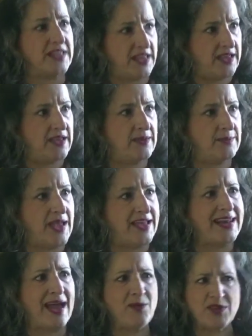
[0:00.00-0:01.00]
him.
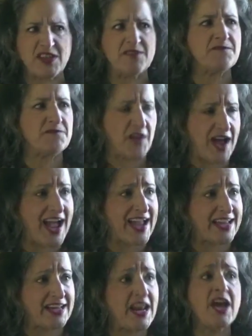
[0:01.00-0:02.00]
And that was a
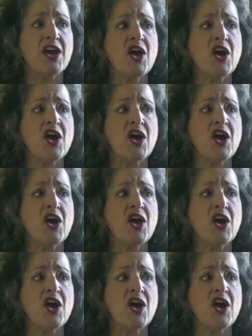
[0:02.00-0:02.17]
fine,